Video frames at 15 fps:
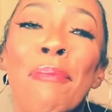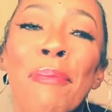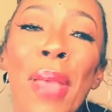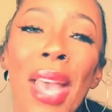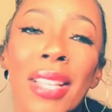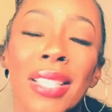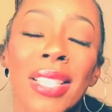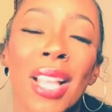
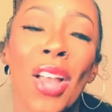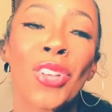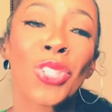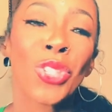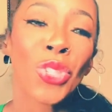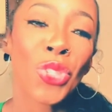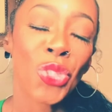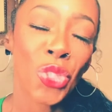best
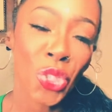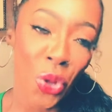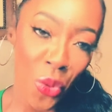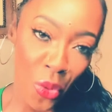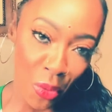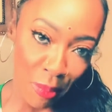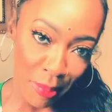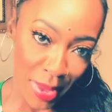
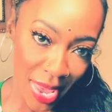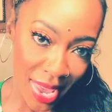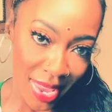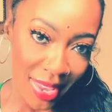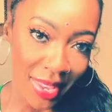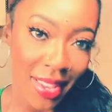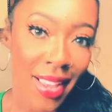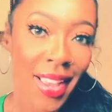
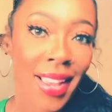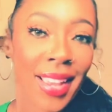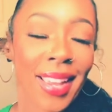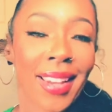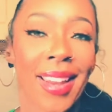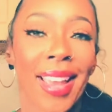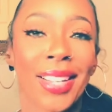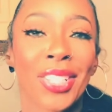soulmate
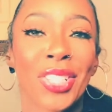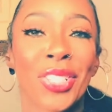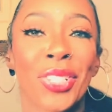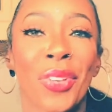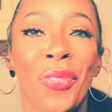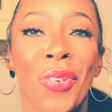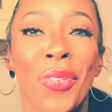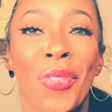
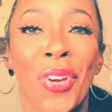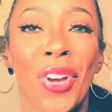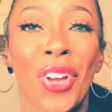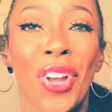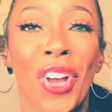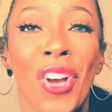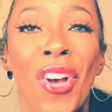connections for Virgo.